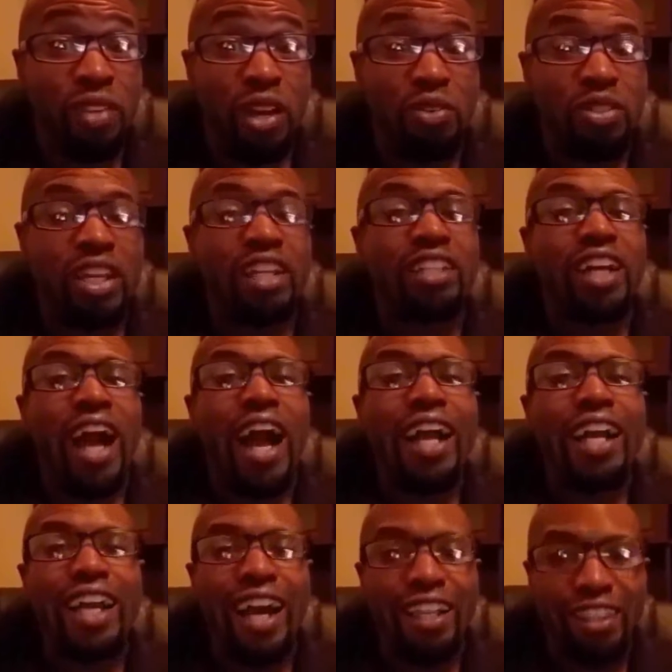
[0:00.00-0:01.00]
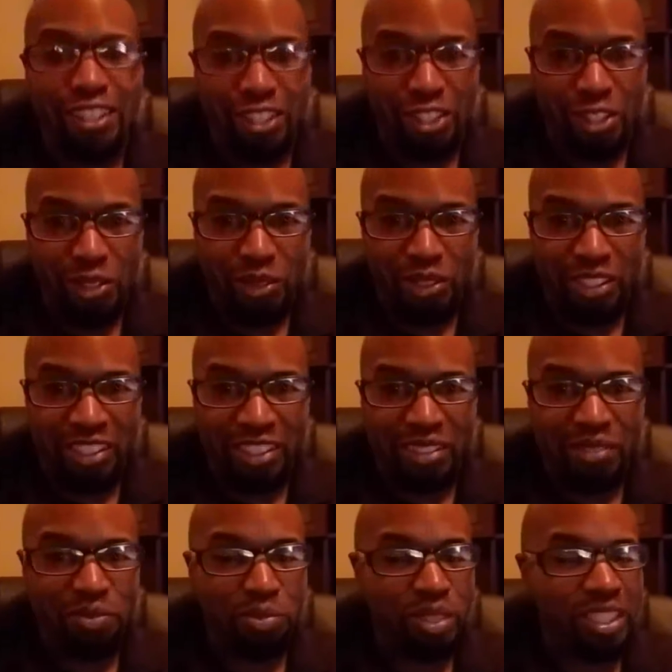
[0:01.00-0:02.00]
I was like, look, I got the joke.
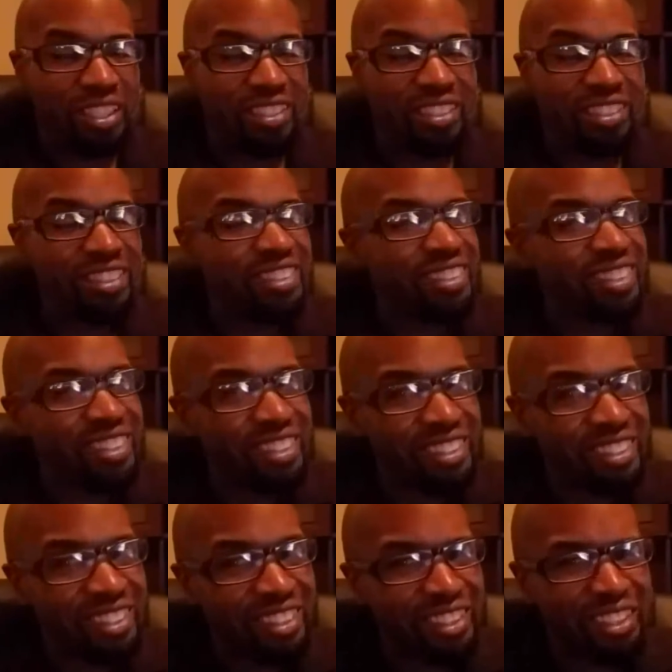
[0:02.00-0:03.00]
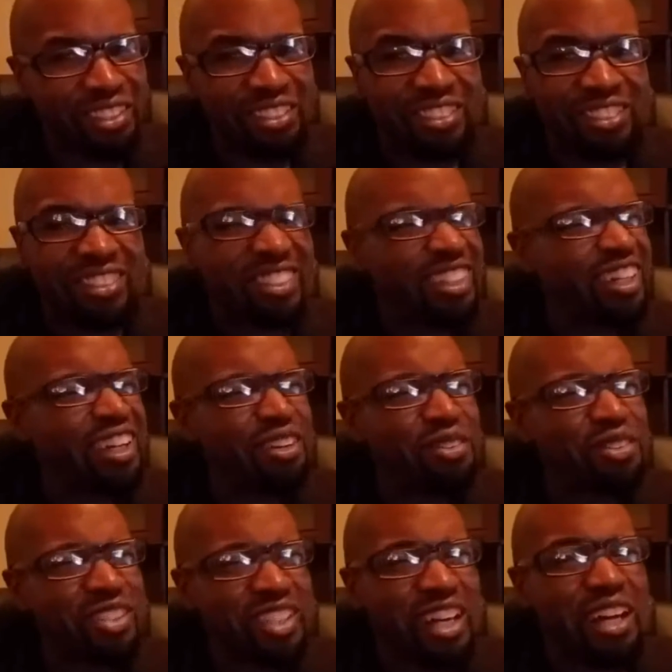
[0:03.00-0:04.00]
But, you know, that
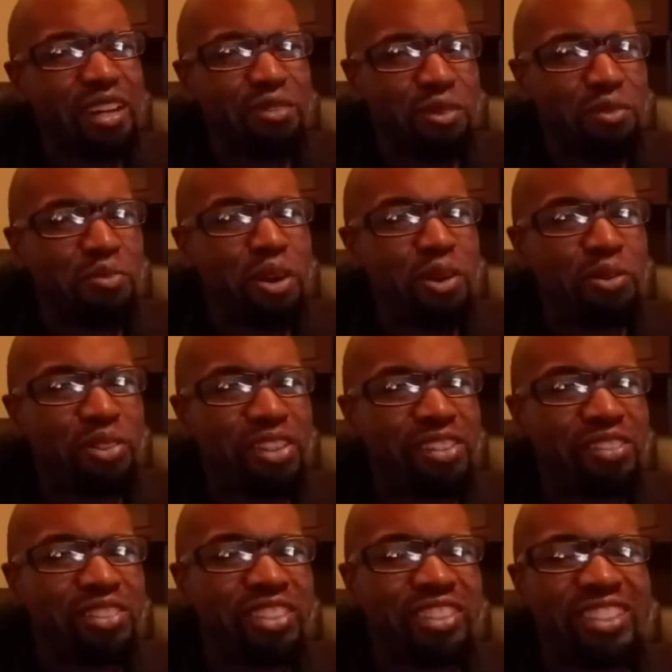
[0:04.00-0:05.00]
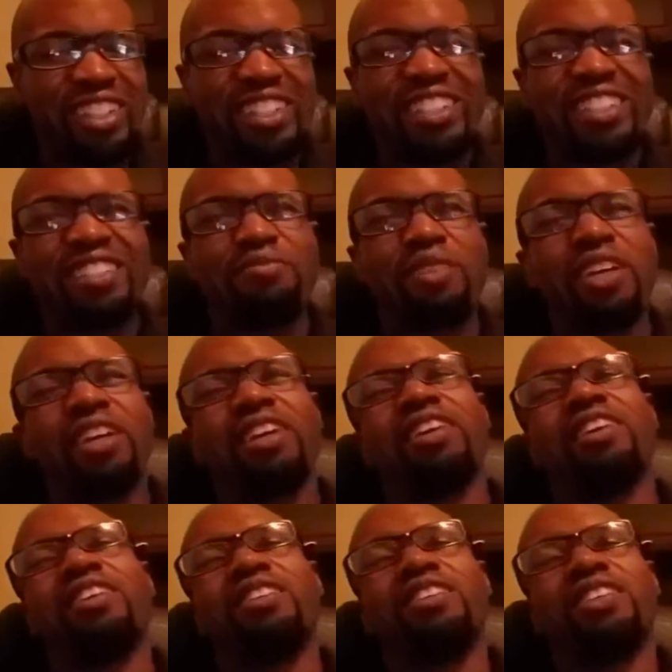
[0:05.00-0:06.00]
was kind of a moment where I was like, man,
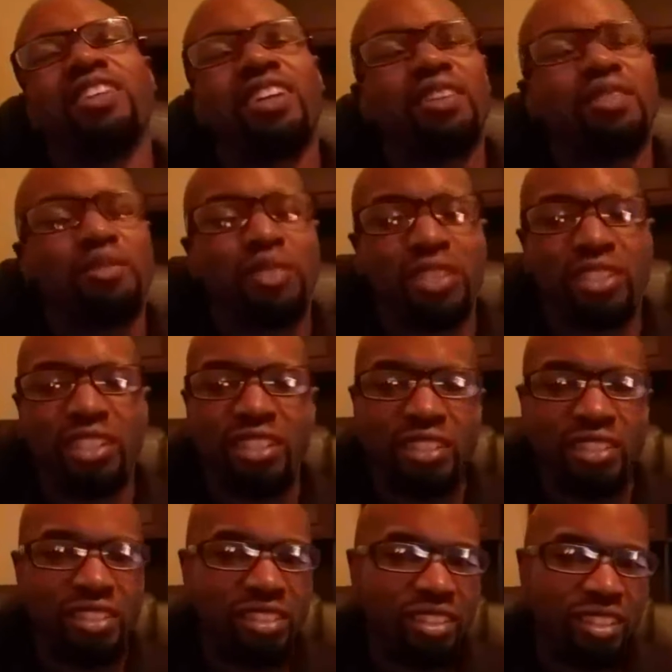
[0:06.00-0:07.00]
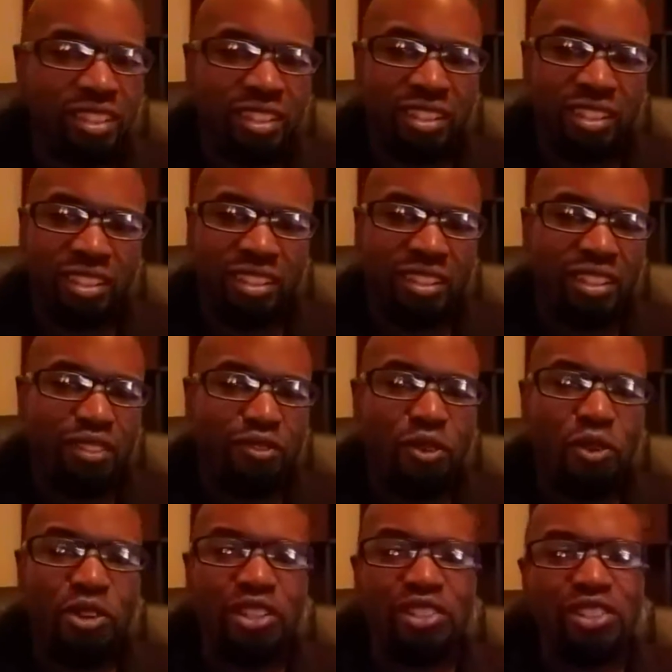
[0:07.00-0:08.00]
oh God, my son's
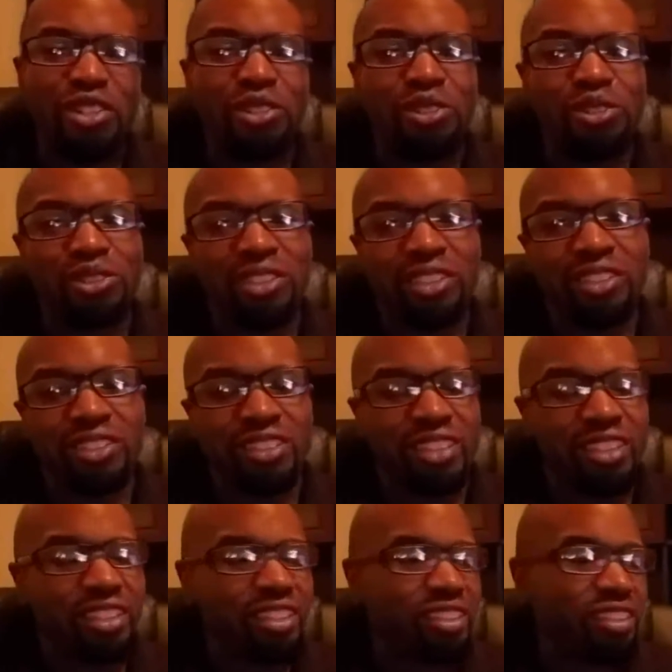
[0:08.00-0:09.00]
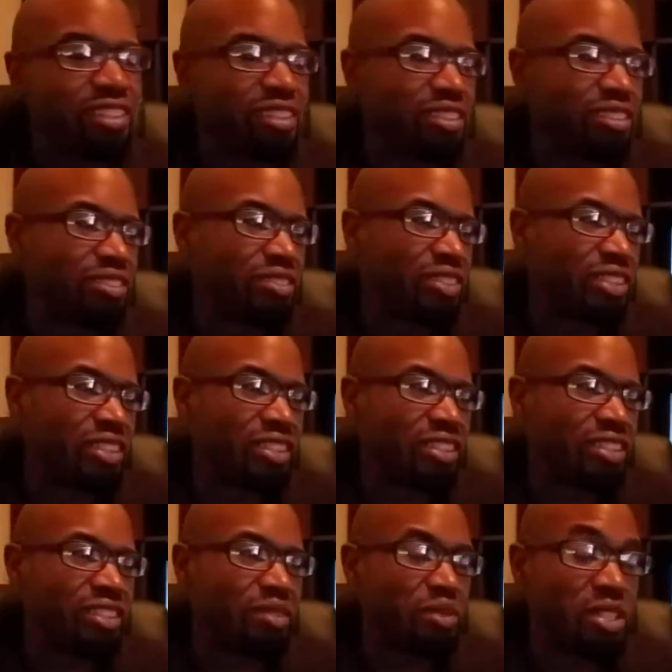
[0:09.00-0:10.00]
4 years old. So I was like, oh my
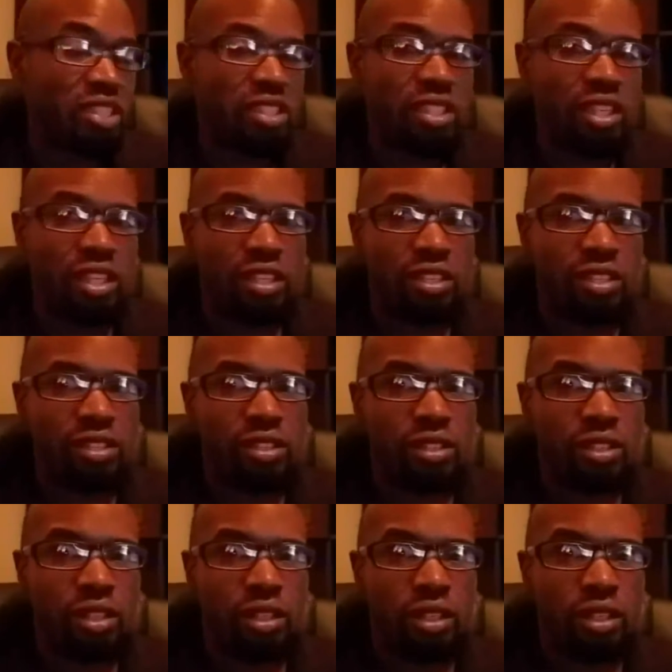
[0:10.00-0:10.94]
goodness. I mean, six.